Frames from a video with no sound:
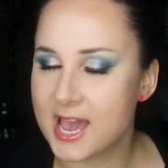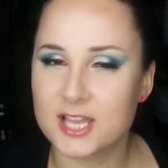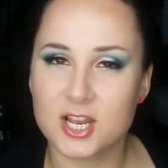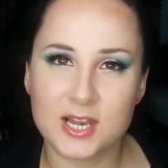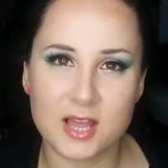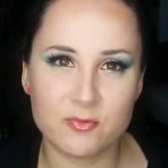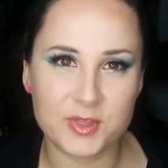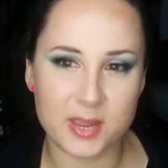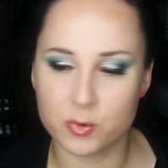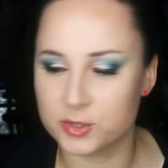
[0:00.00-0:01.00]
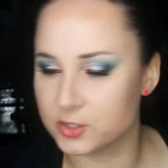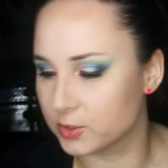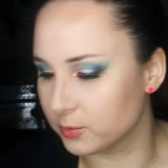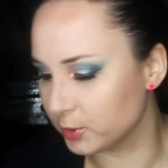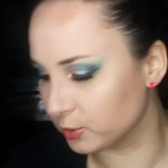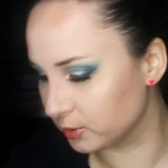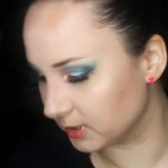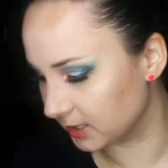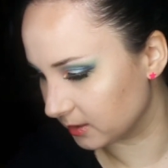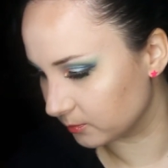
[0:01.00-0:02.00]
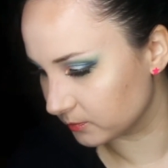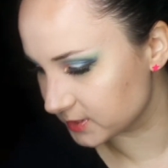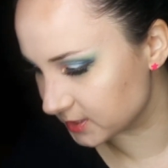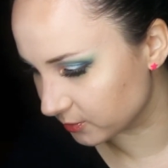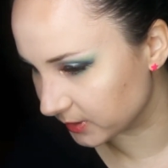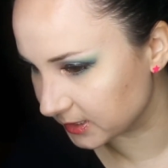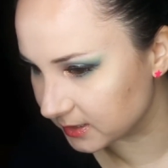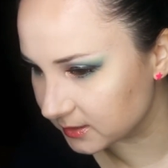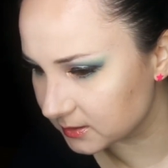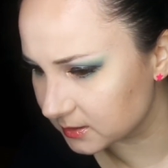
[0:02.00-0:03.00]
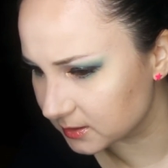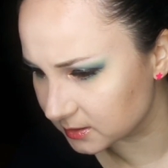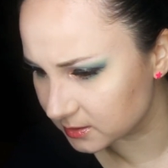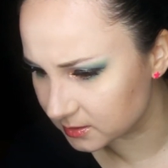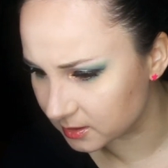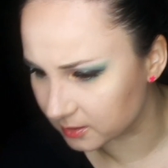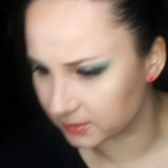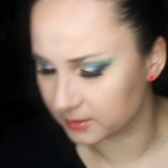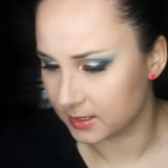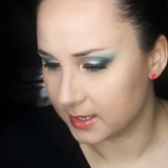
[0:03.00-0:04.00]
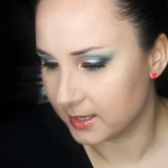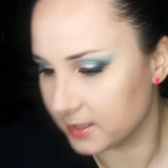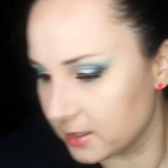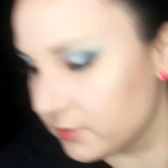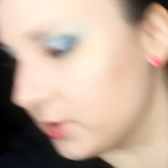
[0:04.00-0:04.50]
and I love when they put the Sugar Pill sticker in it. Oh yeah, I've